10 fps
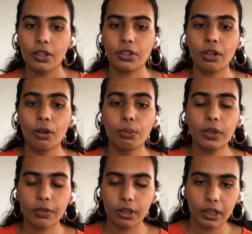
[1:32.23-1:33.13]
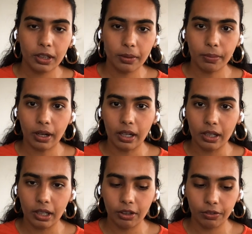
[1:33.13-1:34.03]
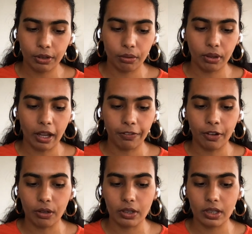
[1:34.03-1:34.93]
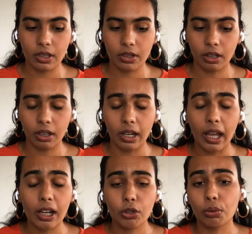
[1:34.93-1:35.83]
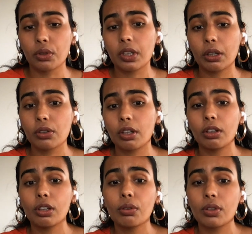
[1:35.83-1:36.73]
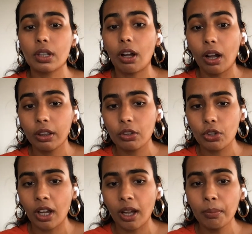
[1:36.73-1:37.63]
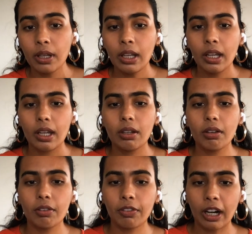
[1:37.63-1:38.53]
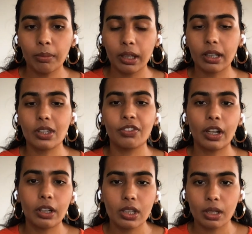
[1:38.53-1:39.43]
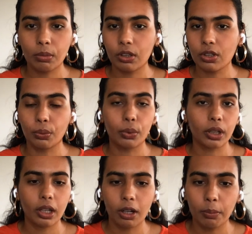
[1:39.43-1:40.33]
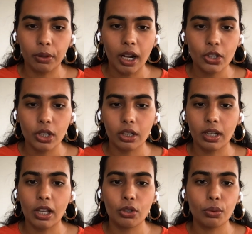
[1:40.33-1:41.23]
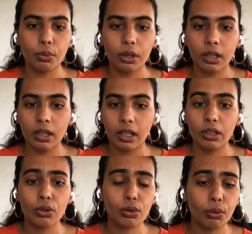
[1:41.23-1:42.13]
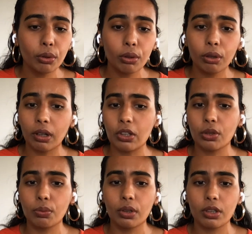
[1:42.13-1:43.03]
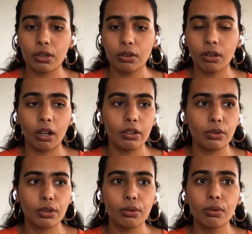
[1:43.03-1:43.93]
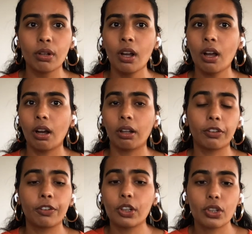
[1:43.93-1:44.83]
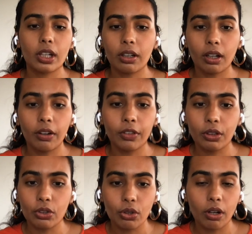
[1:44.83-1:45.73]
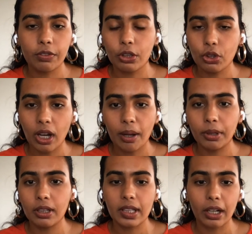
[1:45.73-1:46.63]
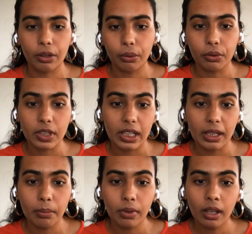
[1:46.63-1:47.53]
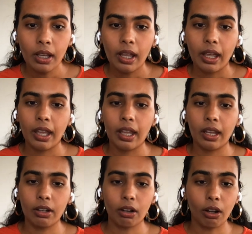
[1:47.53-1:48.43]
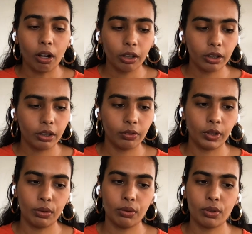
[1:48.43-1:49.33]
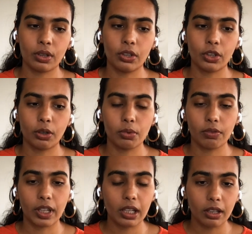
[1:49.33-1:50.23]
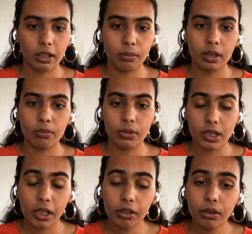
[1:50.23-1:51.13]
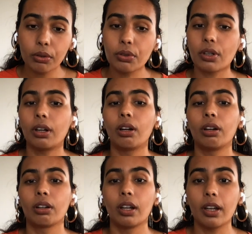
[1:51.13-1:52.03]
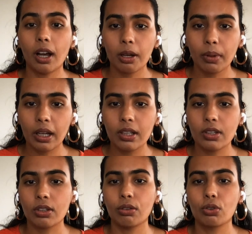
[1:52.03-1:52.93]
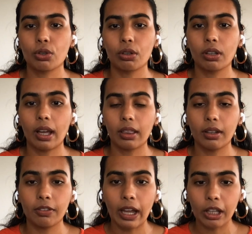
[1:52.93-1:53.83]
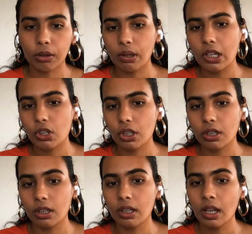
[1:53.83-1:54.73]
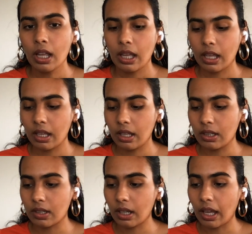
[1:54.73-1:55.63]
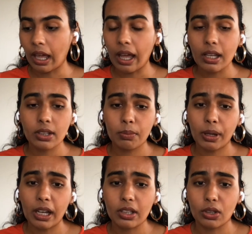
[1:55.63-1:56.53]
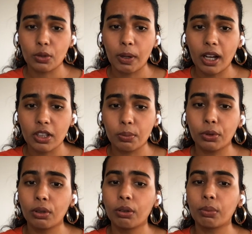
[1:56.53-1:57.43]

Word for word: So we've created a, an interview that focuses on actual skills that are used on the job in an environment that's very similar to working on a project as you would in school or as you would do do on the first day of your of your job in a technical team. And all our interviews in terms of candidate materials are anonymized to ensure that the evaluation is as unbiased as possible.